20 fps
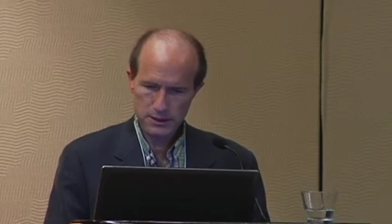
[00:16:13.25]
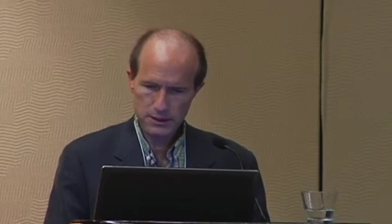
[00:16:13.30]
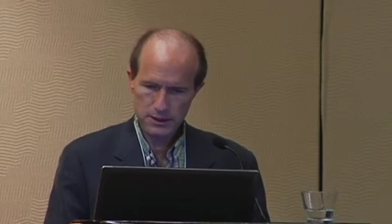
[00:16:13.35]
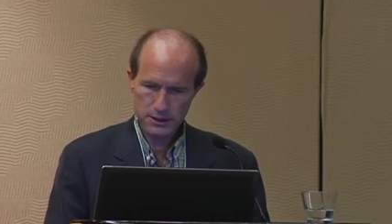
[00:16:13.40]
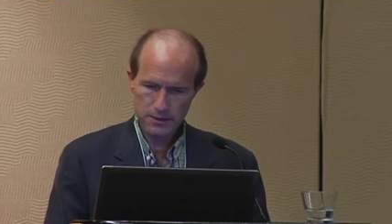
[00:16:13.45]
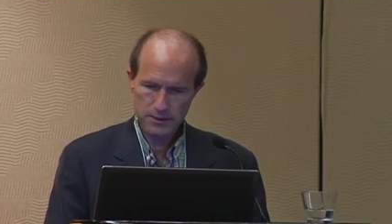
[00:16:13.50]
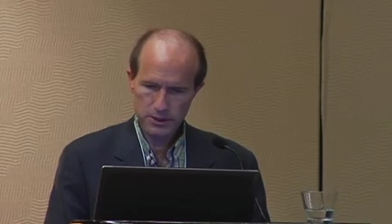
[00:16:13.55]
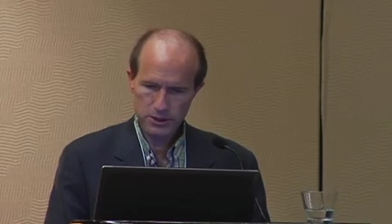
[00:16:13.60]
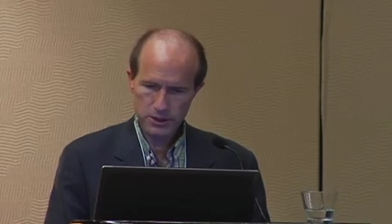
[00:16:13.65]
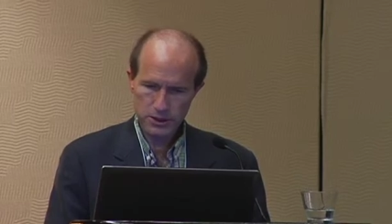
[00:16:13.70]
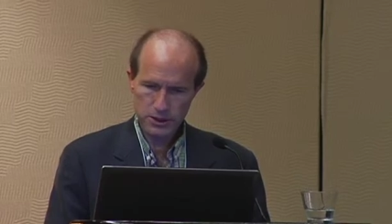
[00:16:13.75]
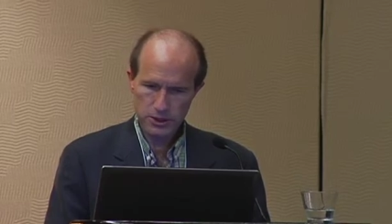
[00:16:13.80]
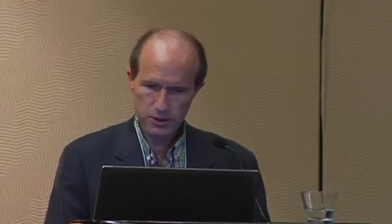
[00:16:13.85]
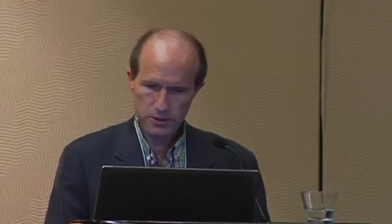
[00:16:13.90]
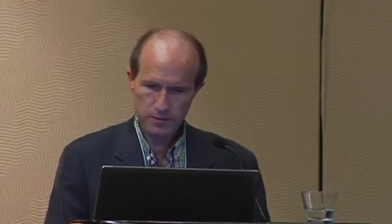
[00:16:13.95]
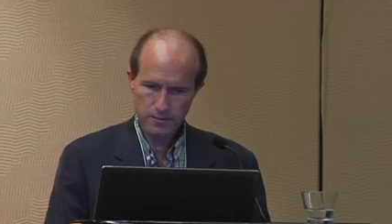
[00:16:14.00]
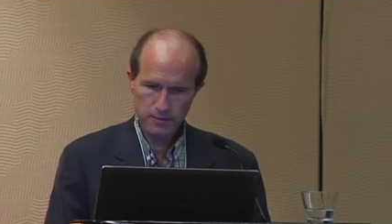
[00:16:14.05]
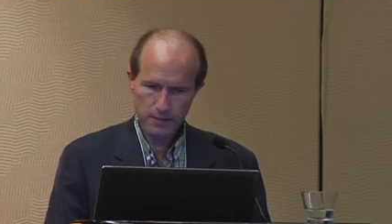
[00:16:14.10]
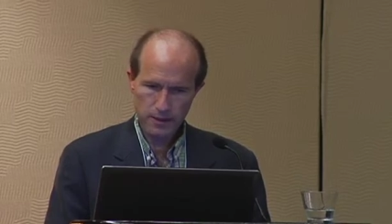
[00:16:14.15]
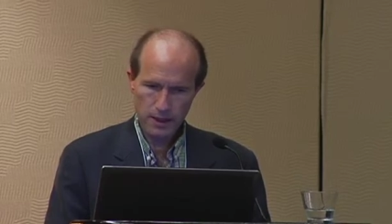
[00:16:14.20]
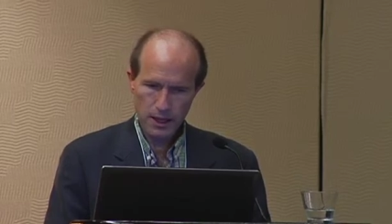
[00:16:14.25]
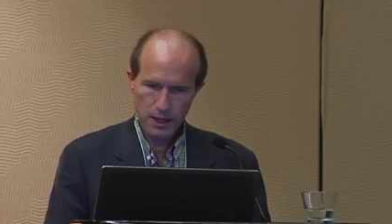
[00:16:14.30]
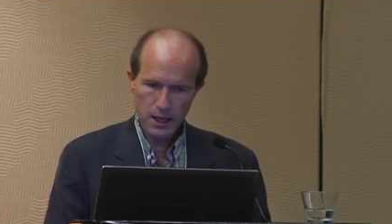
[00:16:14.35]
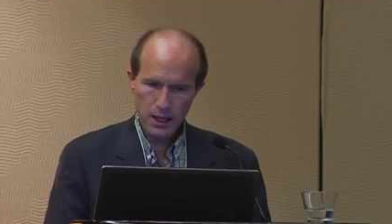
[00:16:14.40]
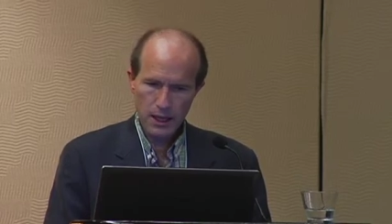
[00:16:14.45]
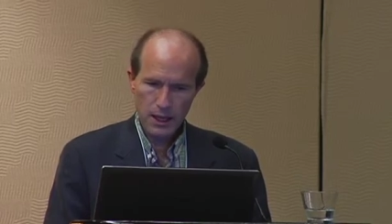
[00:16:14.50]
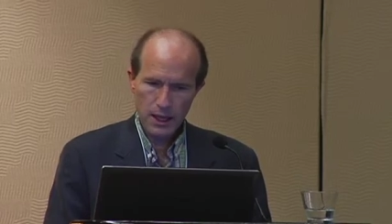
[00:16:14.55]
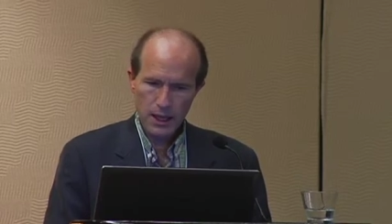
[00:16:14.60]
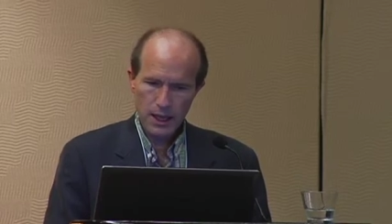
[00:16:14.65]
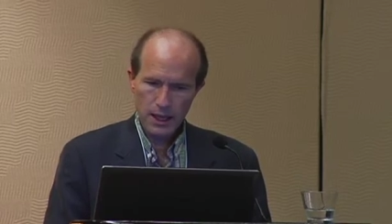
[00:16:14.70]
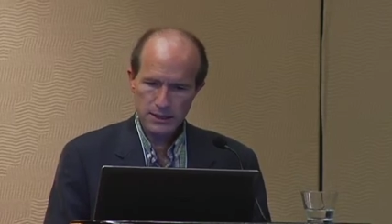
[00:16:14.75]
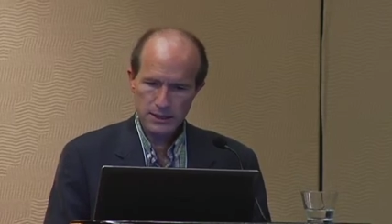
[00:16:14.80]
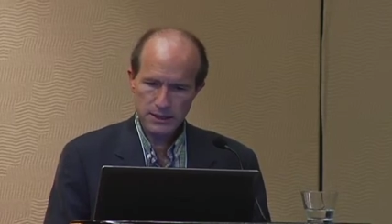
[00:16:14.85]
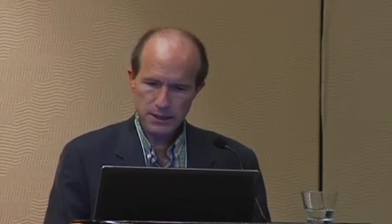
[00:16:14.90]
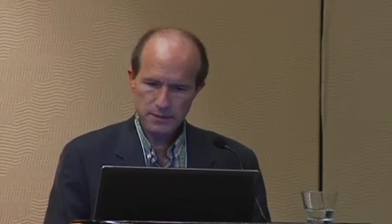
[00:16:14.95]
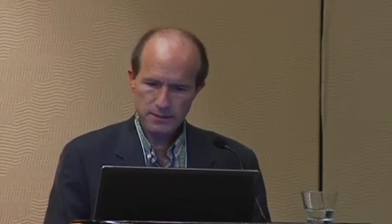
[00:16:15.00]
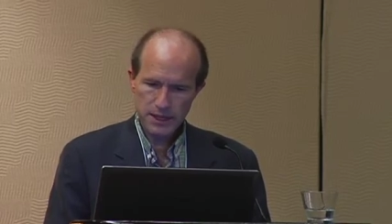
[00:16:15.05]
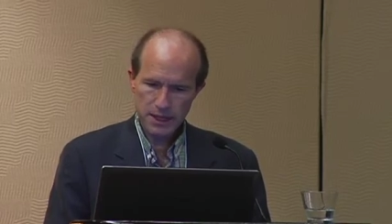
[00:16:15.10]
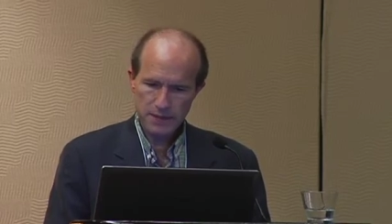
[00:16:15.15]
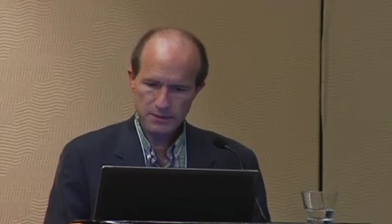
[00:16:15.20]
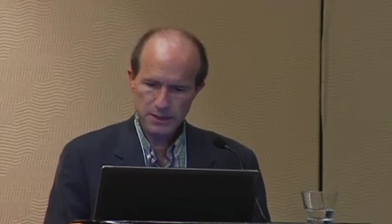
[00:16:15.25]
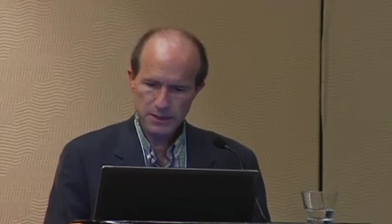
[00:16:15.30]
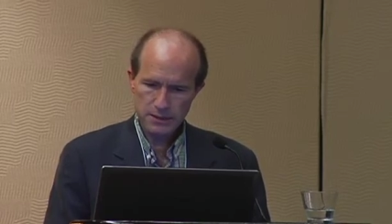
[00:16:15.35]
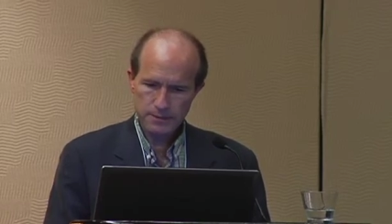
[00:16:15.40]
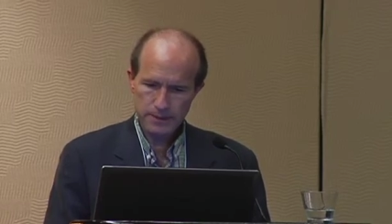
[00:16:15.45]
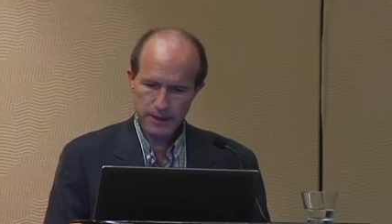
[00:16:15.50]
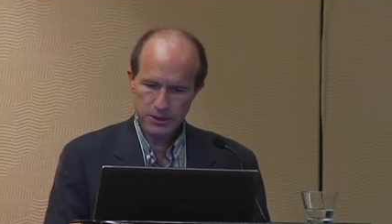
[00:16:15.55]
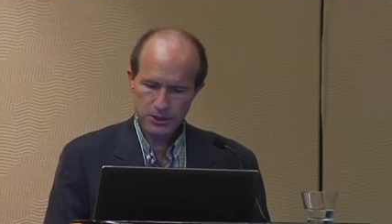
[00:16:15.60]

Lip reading: image here. And sometimes the